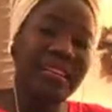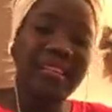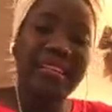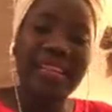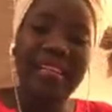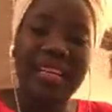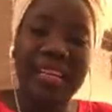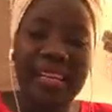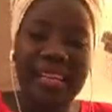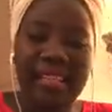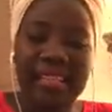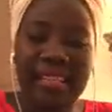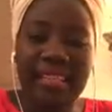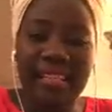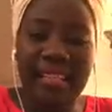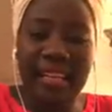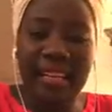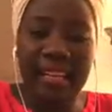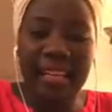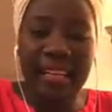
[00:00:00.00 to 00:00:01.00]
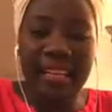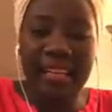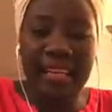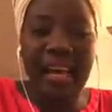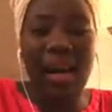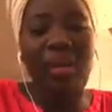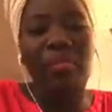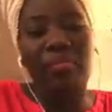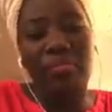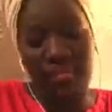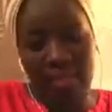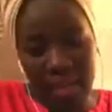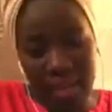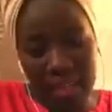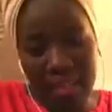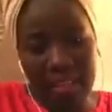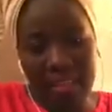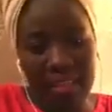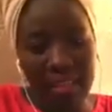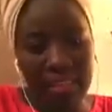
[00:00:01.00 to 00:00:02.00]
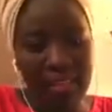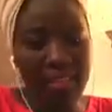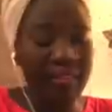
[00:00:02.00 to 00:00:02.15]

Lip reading: Yes, Sannan, I'm married.